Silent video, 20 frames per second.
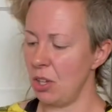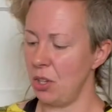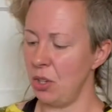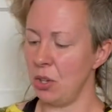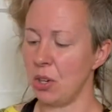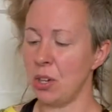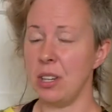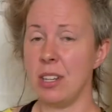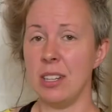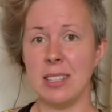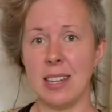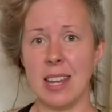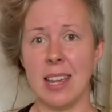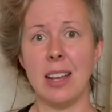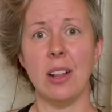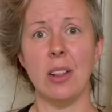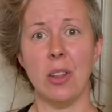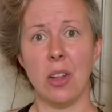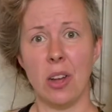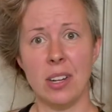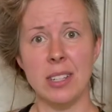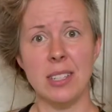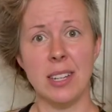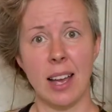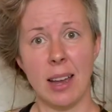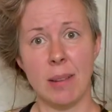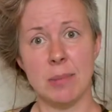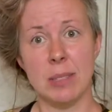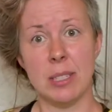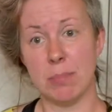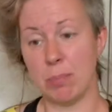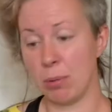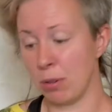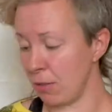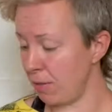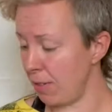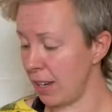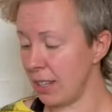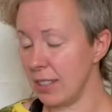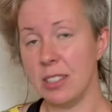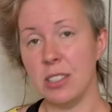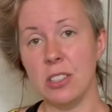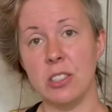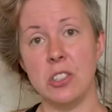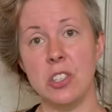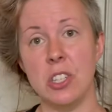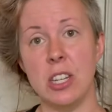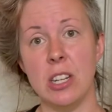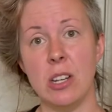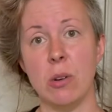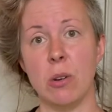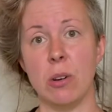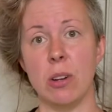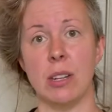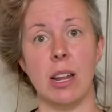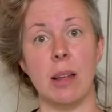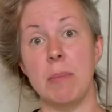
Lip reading: You're gonna take a long time to perfect this G chord.